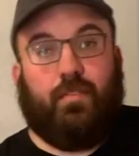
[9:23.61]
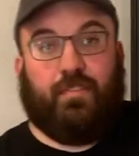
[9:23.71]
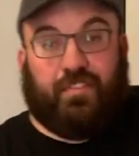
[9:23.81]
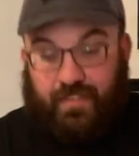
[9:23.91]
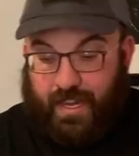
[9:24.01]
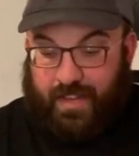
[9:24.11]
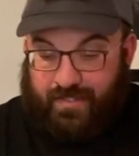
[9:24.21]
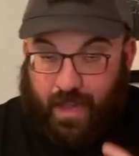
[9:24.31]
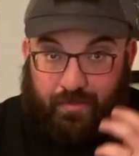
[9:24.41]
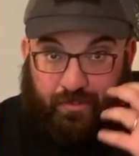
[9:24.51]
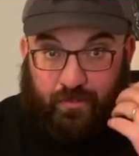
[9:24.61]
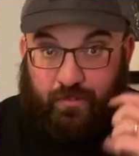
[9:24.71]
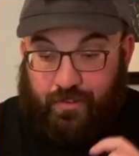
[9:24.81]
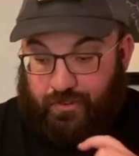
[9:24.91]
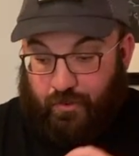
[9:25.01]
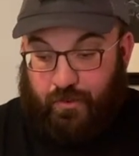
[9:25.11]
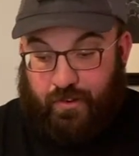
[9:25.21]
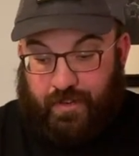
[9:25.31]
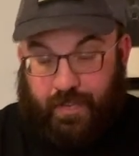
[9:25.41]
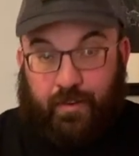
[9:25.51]
The SIG is absolutely
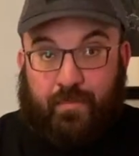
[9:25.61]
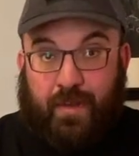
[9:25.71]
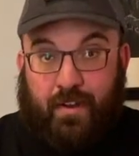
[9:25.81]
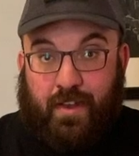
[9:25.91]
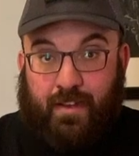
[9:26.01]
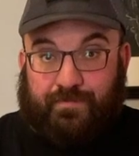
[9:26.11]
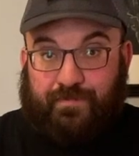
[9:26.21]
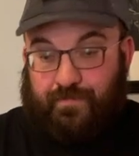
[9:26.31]
shorter in the grip area